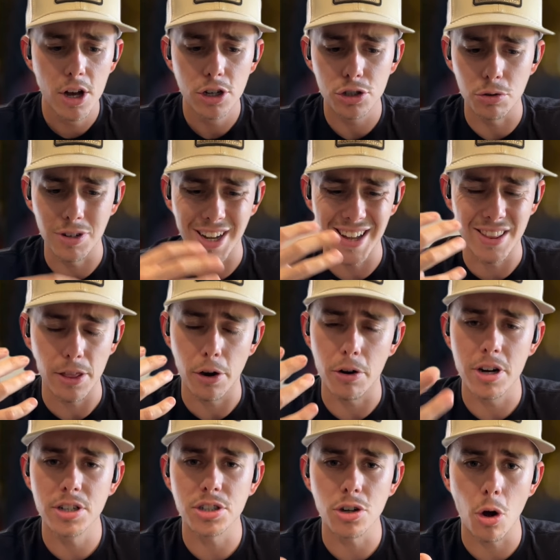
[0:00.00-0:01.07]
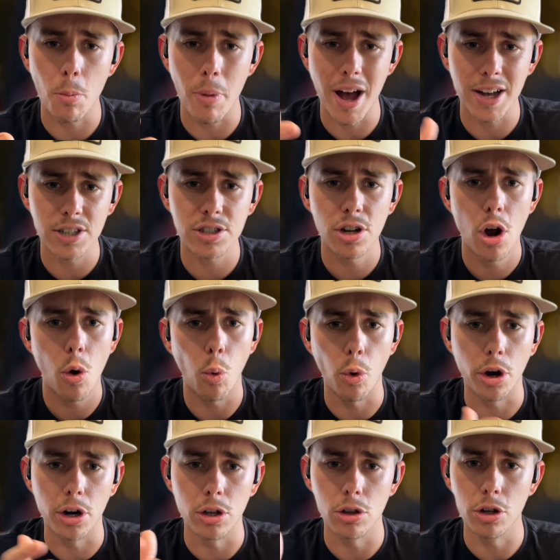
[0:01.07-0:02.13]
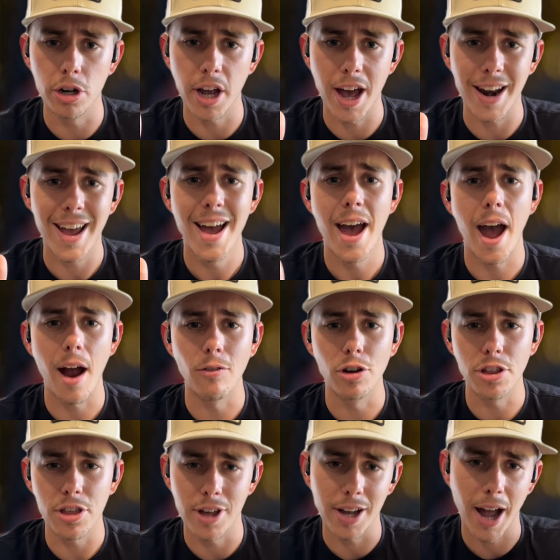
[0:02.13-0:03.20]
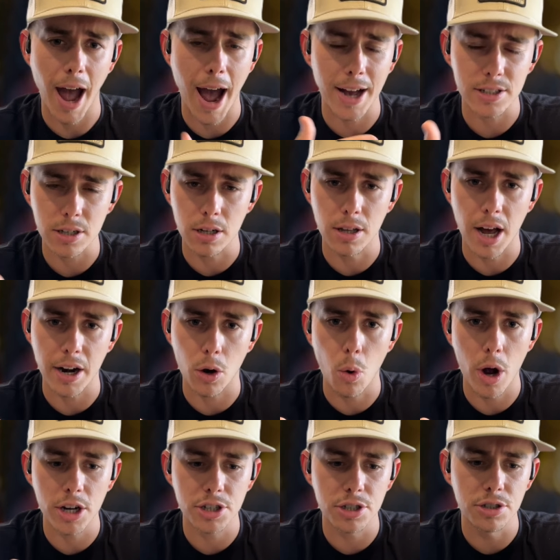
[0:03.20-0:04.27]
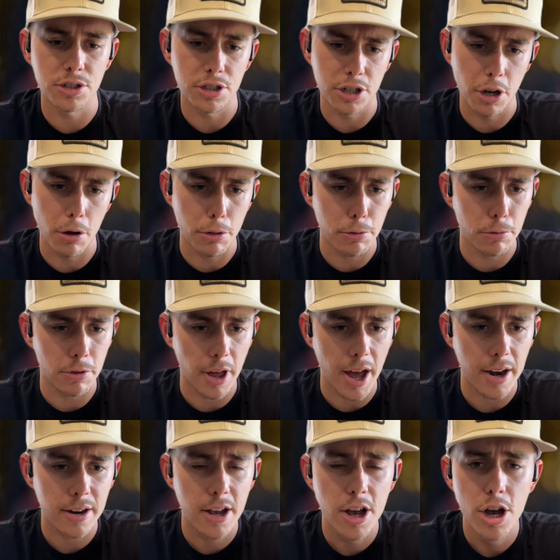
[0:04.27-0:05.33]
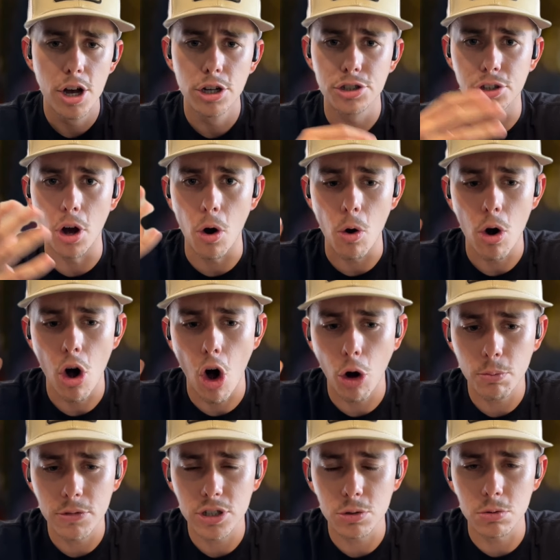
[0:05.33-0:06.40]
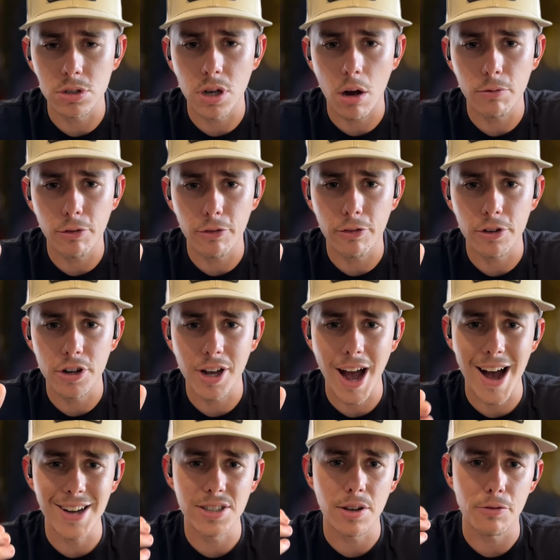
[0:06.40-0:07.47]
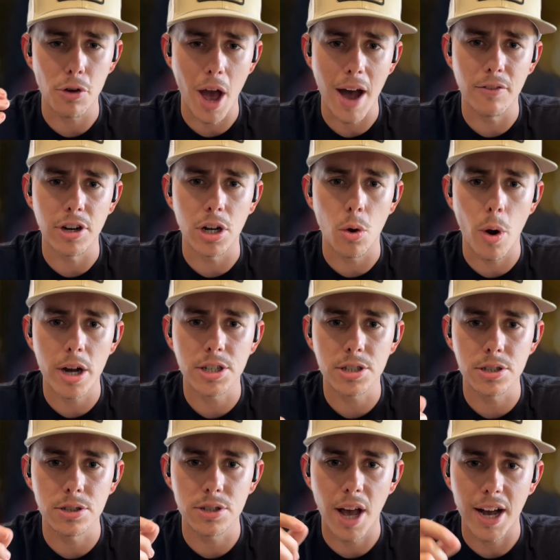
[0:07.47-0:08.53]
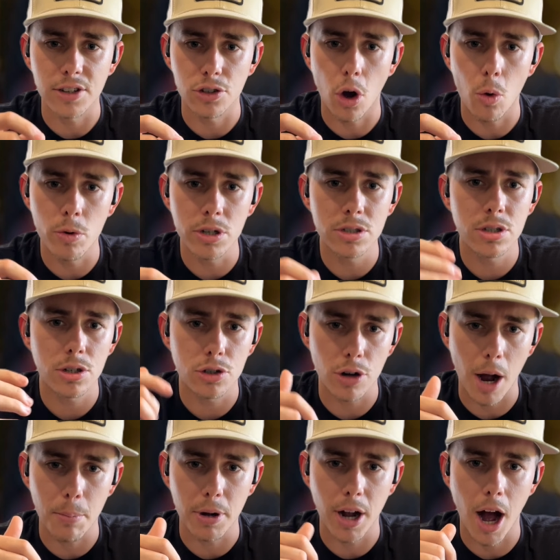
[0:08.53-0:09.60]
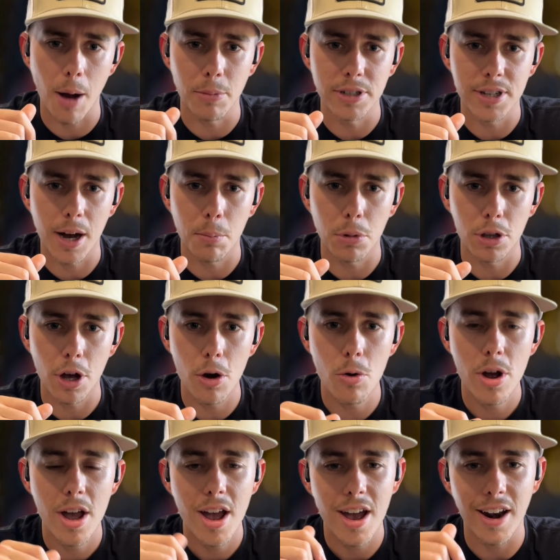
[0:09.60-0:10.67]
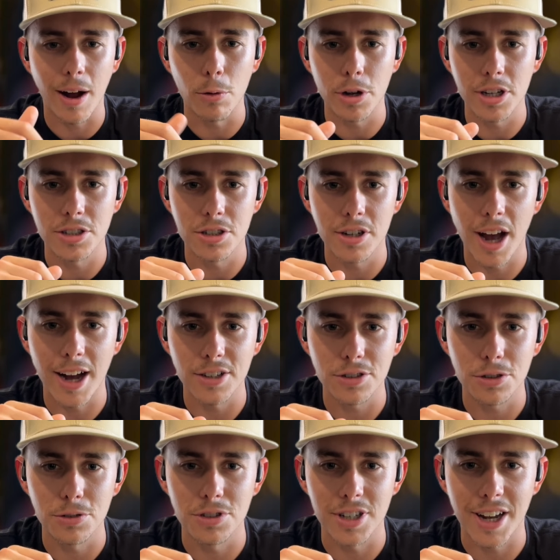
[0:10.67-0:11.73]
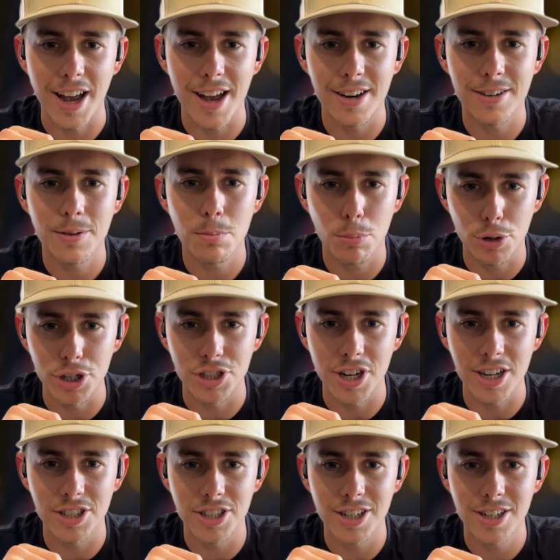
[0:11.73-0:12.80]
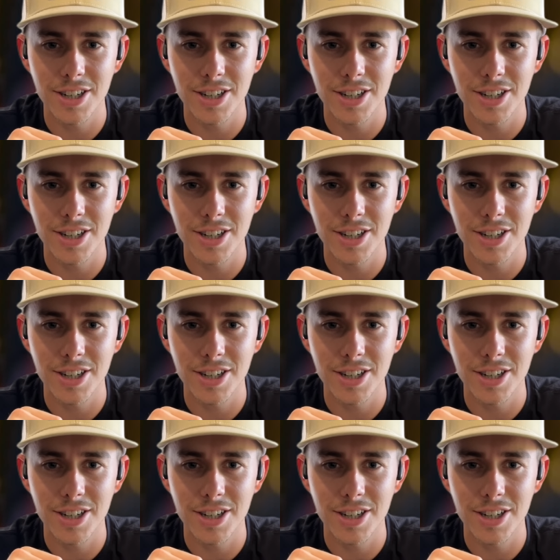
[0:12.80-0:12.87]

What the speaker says: So again, there is no best. We're going to look at everything, ask a lot of questions, and go through that. So I hope this was helpful for you guys. If you have any questions, as always, drop a comment down below, and I'll get to you guys as soon as I can. Appreciate you.